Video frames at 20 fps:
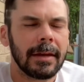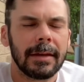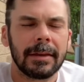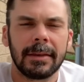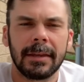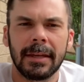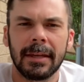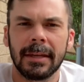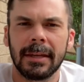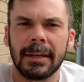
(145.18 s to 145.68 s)

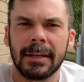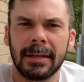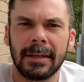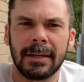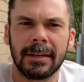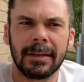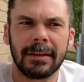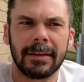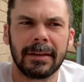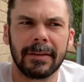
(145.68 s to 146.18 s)

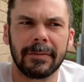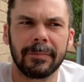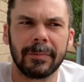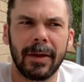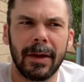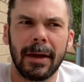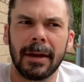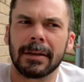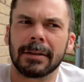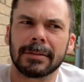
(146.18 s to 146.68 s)
the
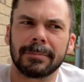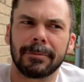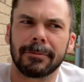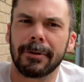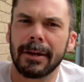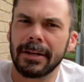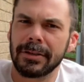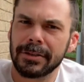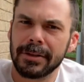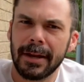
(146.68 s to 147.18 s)

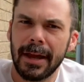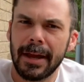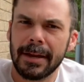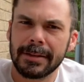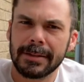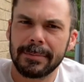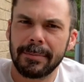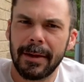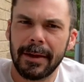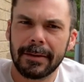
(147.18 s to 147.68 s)
exploration
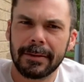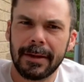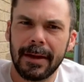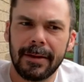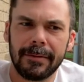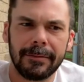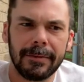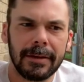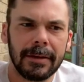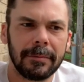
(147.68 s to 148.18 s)
aspect
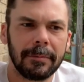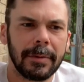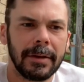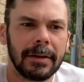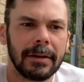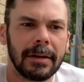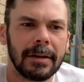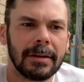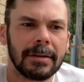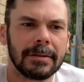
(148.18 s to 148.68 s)
of it,
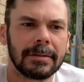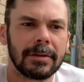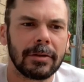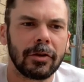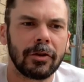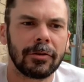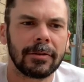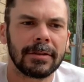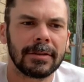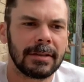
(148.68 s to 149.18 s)
because
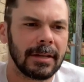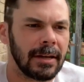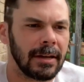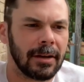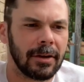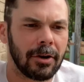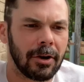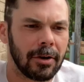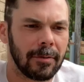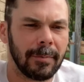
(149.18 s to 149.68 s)
you're
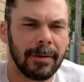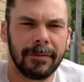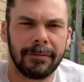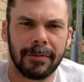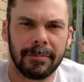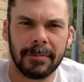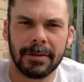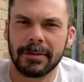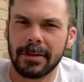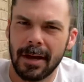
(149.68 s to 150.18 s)
seeing Kirby
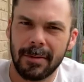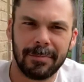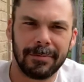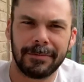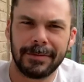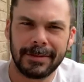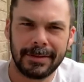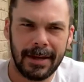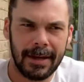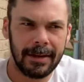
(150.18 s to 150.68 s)
from the top of
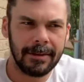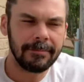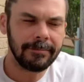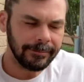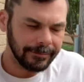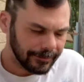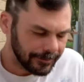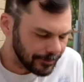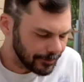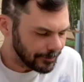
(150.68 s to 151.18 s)
his head,
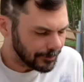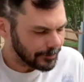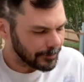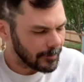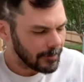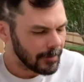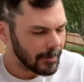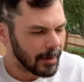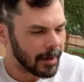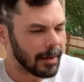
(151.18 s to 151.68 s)

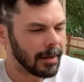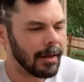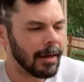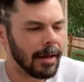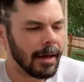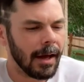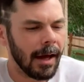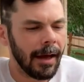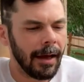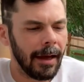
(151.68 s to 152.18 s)

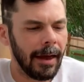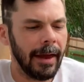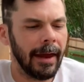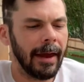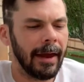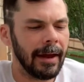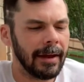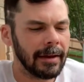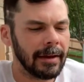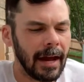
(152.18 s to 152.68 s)

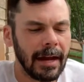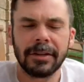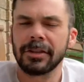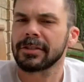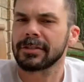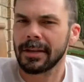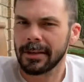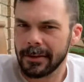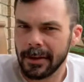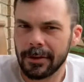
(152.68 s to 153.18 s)
and I
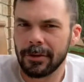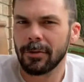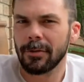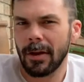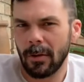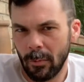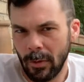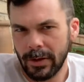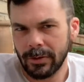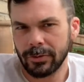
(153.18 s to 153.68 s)
just think they do
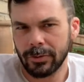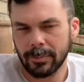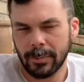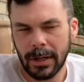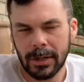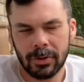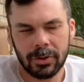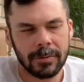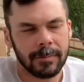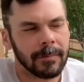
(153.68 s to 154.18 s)
that way too
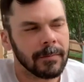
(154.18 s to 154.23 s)
much.